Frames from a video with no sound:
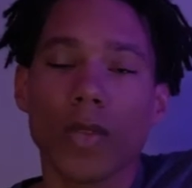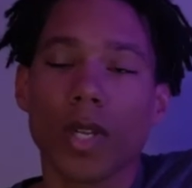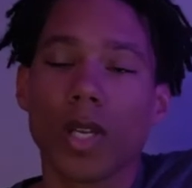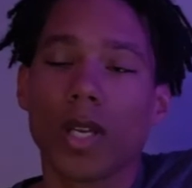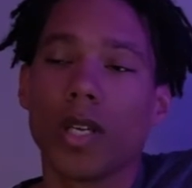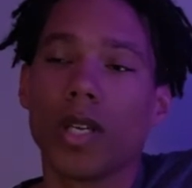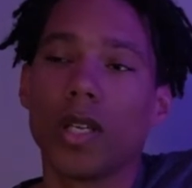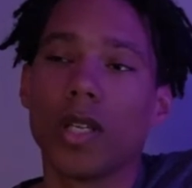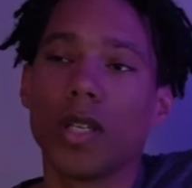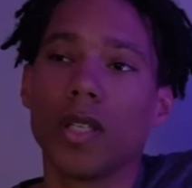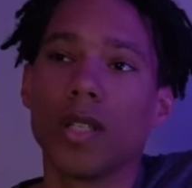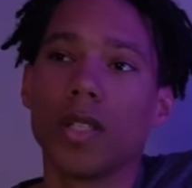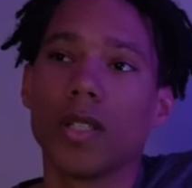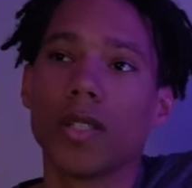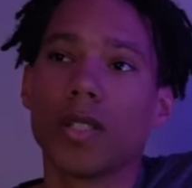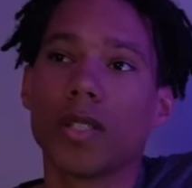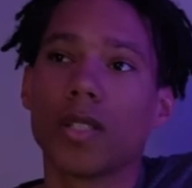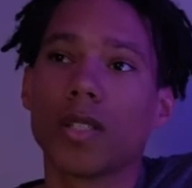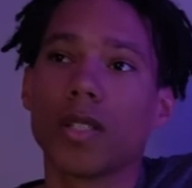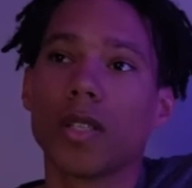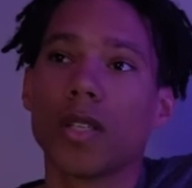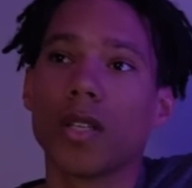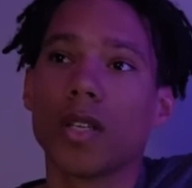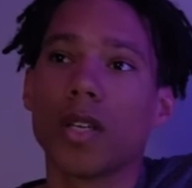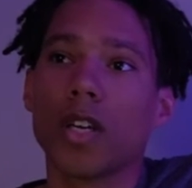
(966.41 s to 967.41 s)

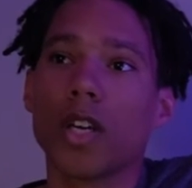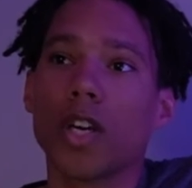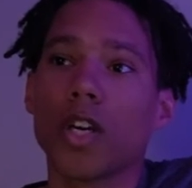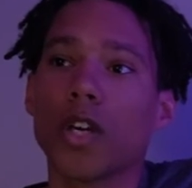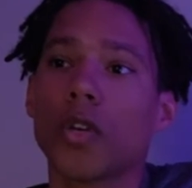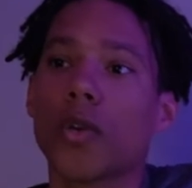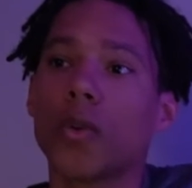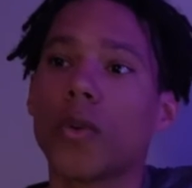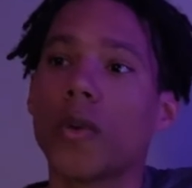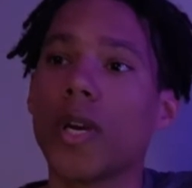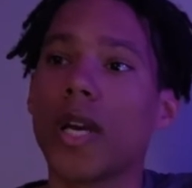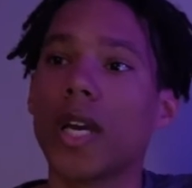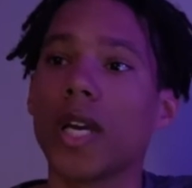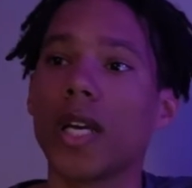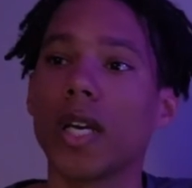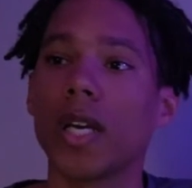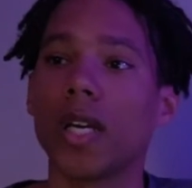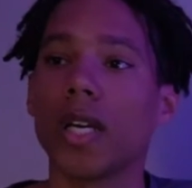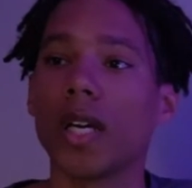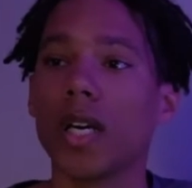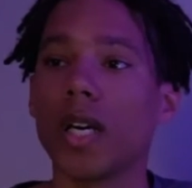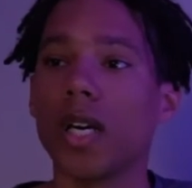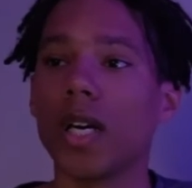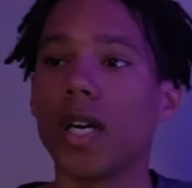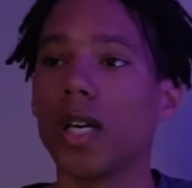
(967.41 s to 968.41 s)
is create
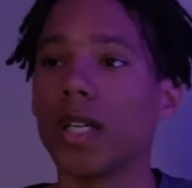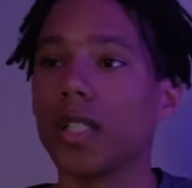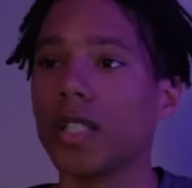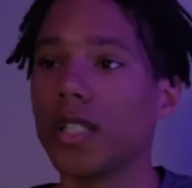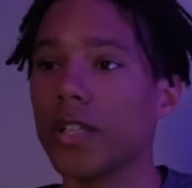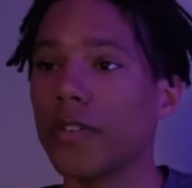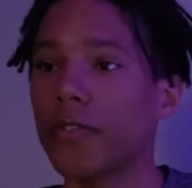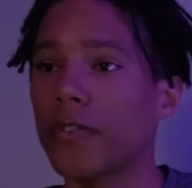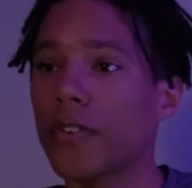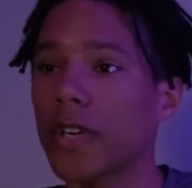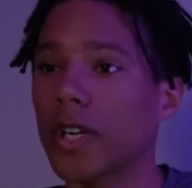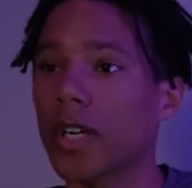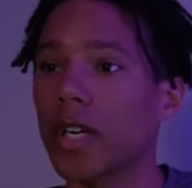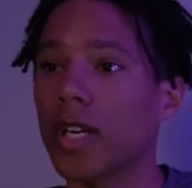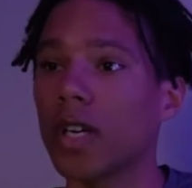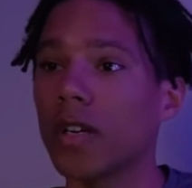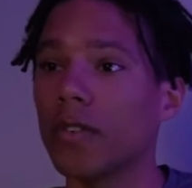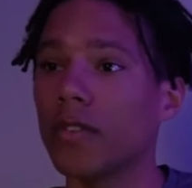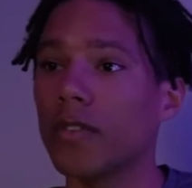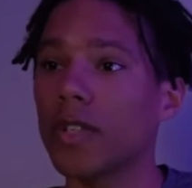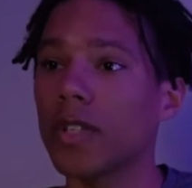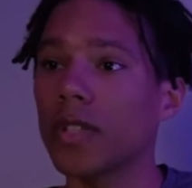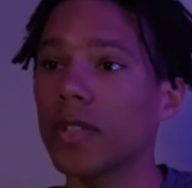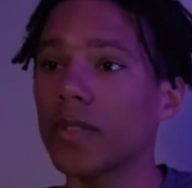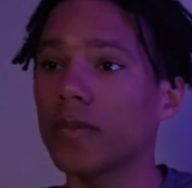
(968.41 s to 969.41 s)
a different
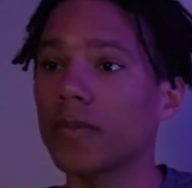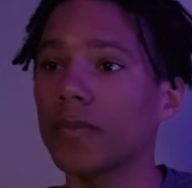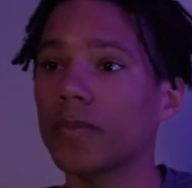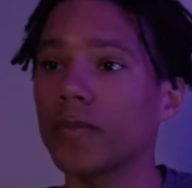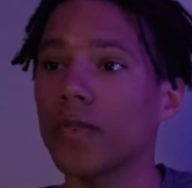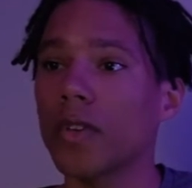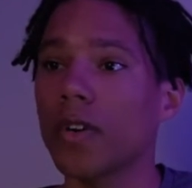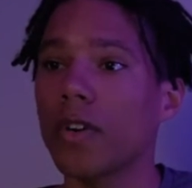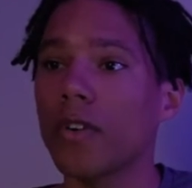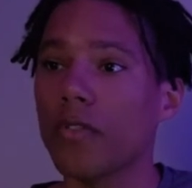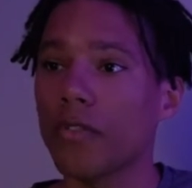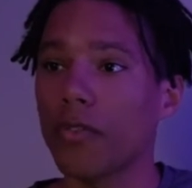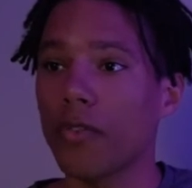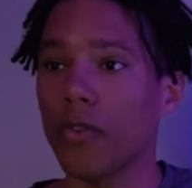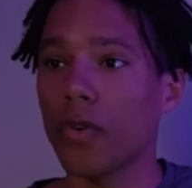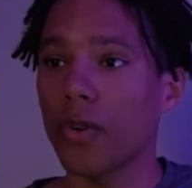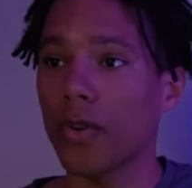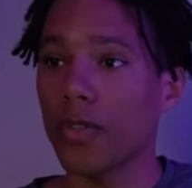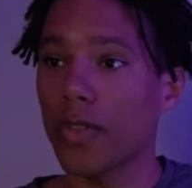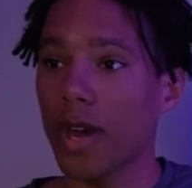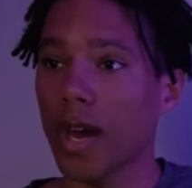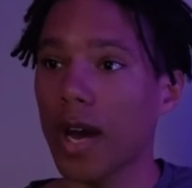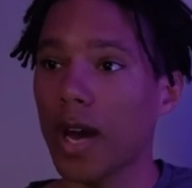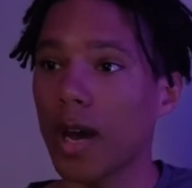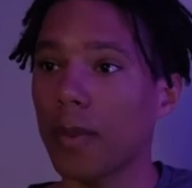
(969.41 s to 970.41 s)
cover for
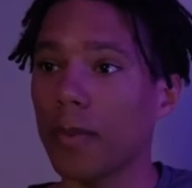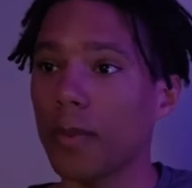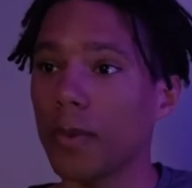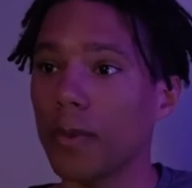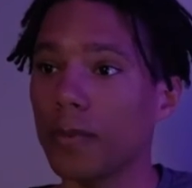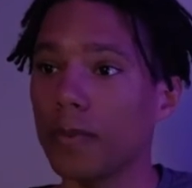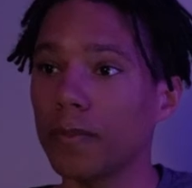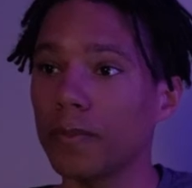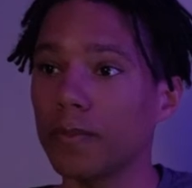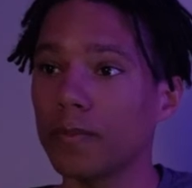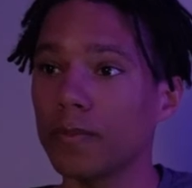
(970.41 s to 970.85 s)
the album